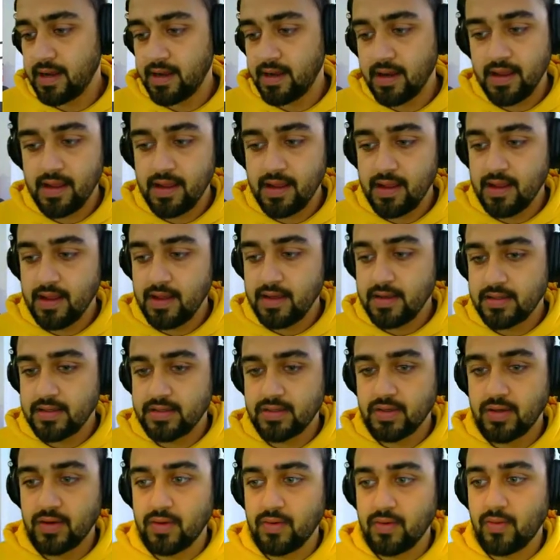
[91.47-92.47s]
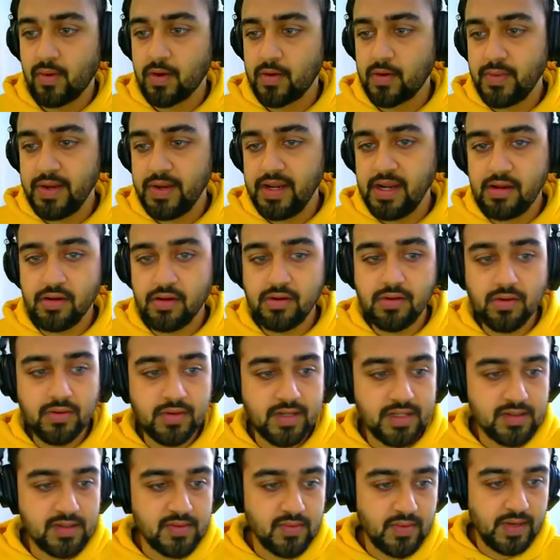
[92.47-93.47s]
Right. So what we need
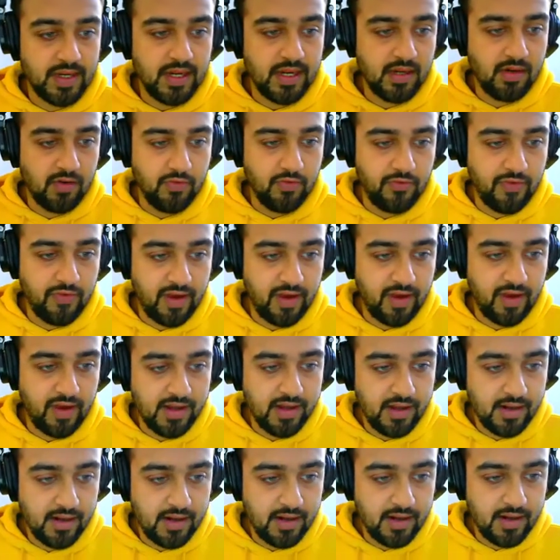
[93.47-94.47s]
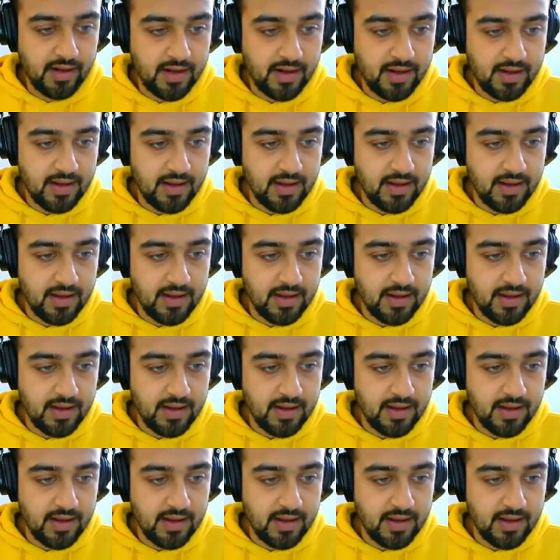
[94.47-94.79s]
to do is we need to find